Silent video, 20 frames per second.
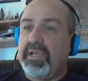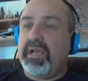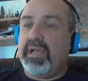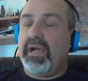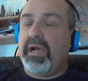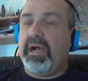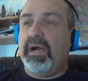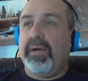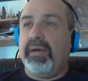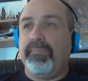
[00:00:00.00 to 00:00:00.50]

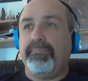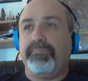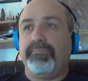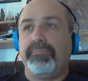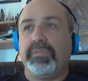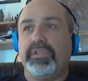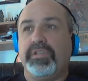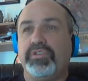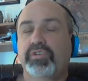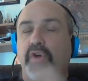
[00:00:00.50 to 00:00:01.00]
Um,
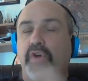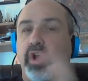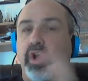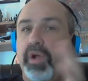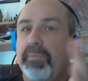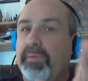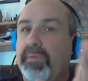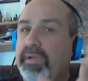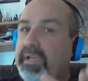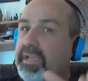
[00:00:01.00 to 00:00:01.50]
the
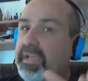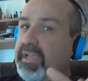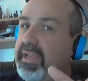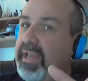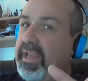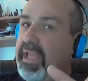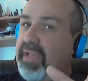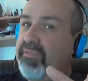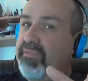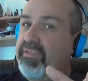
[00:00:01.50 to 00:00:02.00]
dogma can get
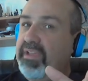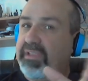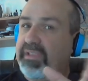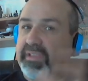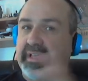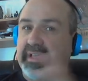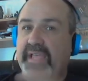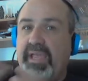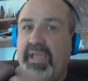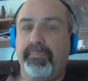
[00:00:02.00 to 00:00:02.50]
heavy in
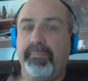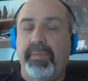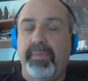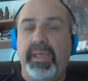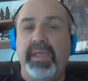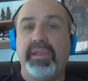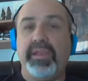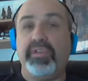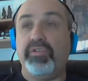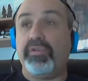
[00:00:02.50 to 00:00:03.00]
the
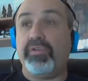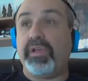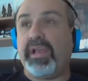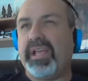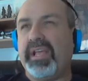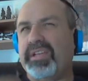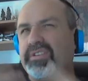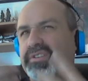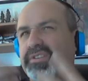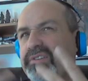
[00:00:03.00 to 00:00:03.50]
campaign, and you got to
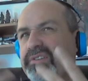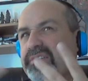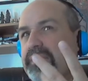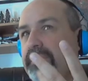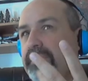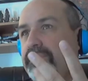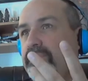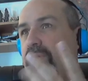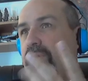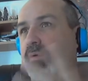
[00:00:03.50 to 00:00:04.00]
ask
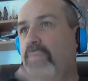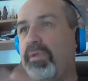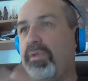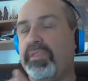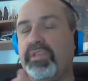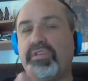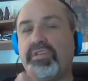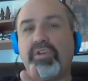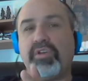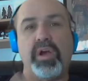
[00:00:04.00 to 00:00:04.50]
yourself: Do I want
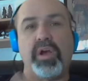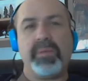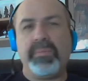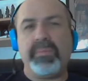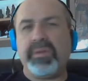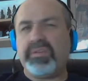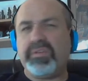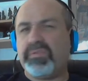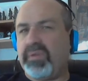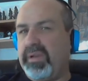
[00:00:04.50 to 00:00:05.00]
the
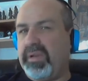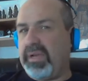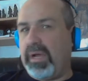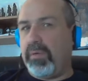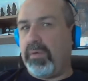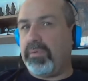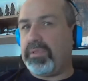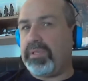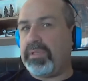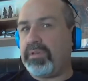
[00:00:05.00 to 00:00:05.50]
dogma? Do I
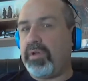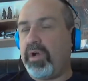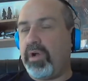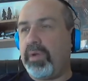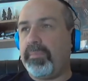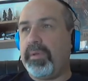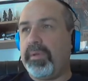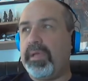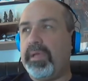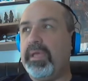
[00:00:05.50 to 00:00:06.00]
not want the
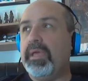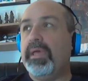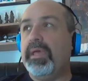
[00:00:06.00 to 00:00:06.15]
dogma?